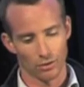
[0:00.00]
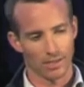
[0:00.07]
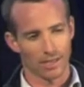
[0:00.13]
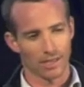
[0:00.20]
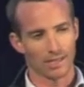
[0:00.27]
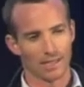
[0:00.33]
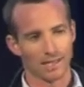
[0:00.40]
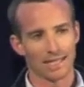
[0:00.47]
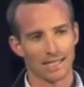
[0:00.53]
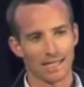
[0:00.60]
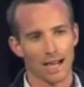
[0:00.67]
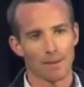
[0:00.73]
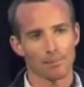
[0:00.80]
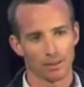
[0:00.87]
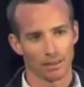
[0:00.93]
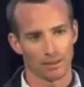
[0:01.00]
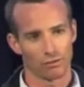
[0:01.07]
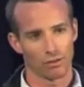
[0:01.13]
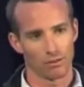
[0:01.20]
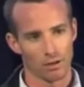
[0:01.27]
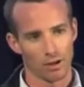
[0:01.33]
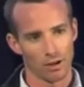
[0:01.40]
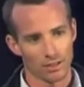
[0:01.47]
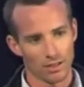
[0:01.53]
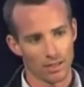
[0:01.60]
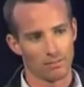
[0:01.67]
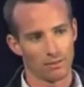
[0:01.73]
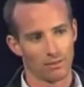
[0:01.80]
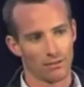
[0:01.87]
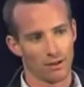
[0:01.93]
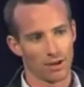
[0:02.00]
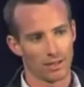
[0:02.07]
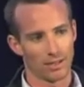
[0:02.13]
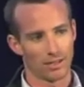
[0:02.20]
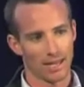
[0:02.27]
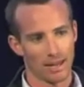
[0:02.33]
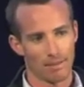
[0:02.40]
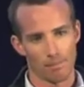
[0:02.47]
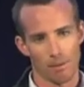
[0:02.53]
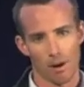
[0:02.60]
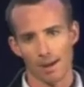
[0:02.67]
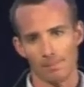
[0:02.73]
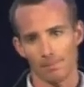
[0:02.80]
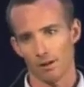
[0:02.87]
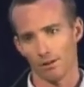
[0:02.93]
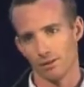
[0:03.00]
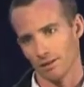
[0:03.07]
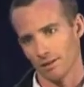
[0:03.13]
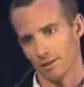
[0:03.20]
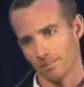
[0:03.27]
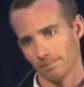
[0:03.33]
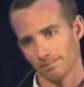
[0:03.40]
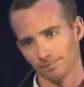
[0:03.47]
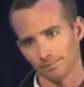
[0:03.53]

you're seeing a decoupling from content providers and pipe owners.